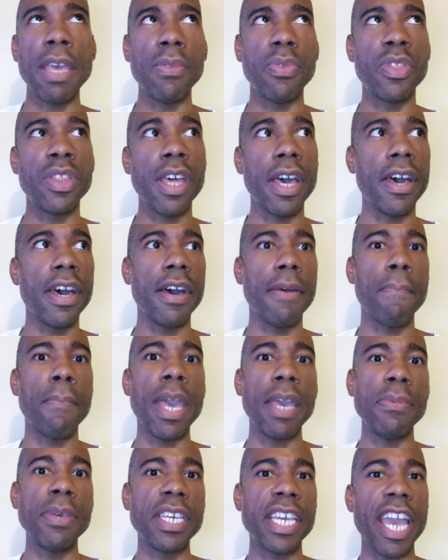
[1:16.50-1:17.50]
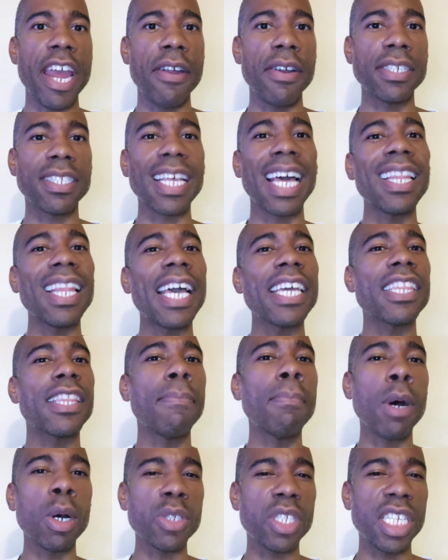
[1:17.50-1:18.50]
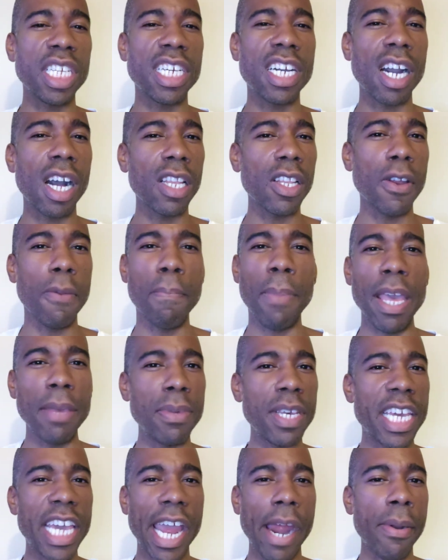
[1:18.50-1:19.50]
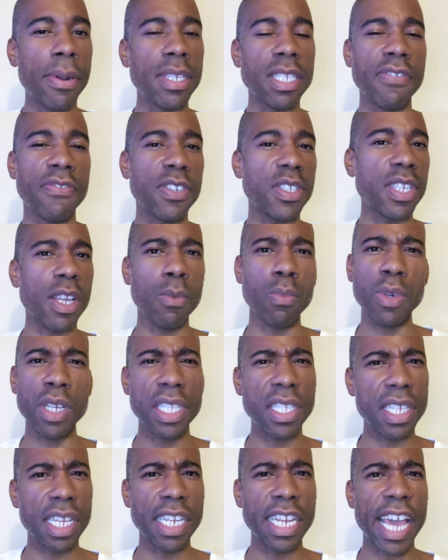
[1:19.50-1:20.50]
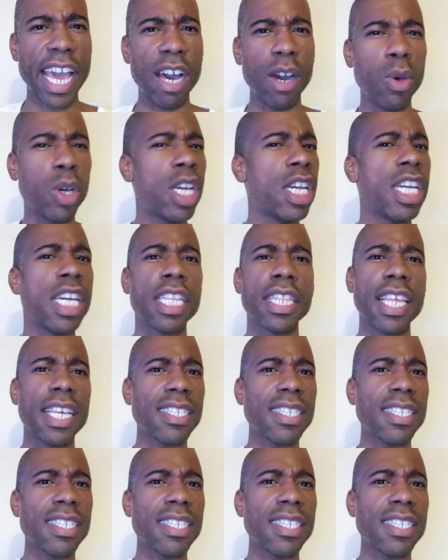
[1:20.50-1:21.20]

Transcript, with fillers: ba the baby carrots. I like the multicolored baby carrots for some reason now.